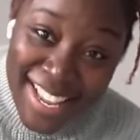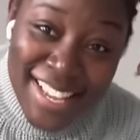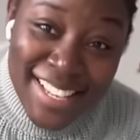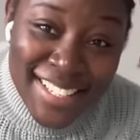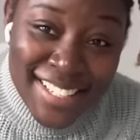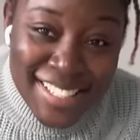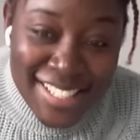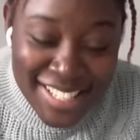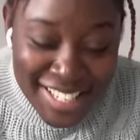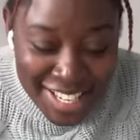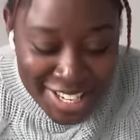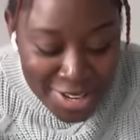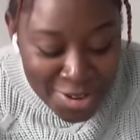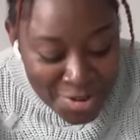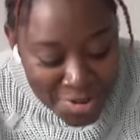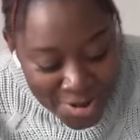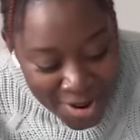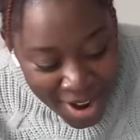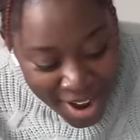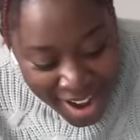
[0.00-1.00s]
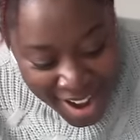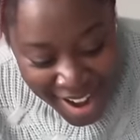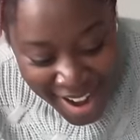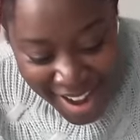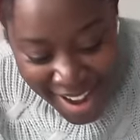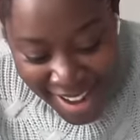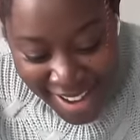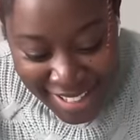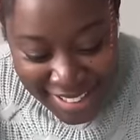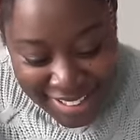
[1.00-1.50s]
See
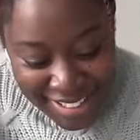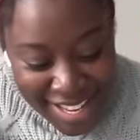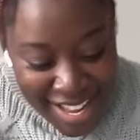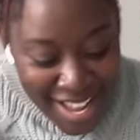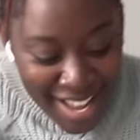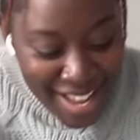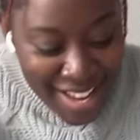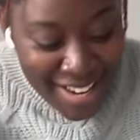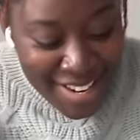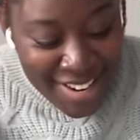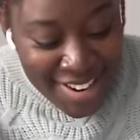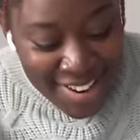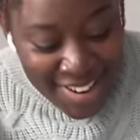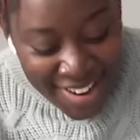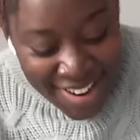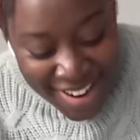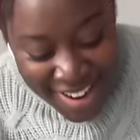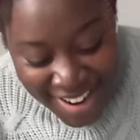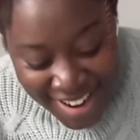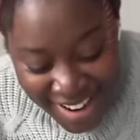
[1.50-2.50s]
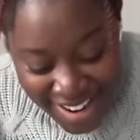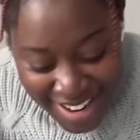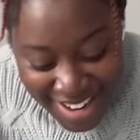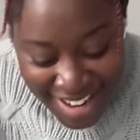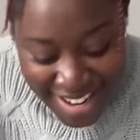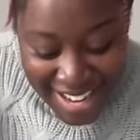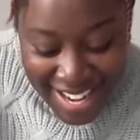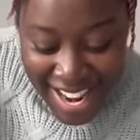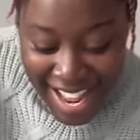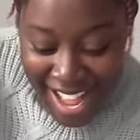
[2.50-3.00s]
what the
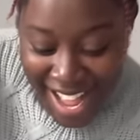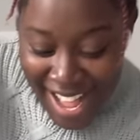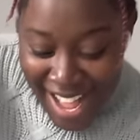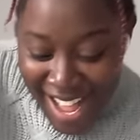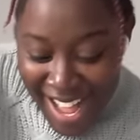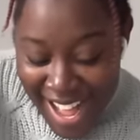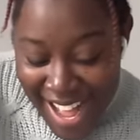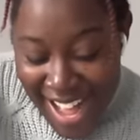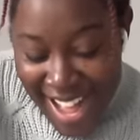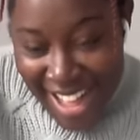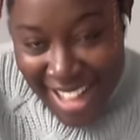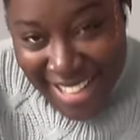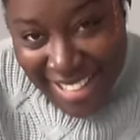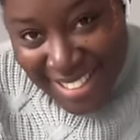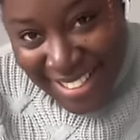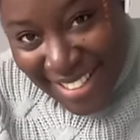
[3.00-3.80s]
Lord has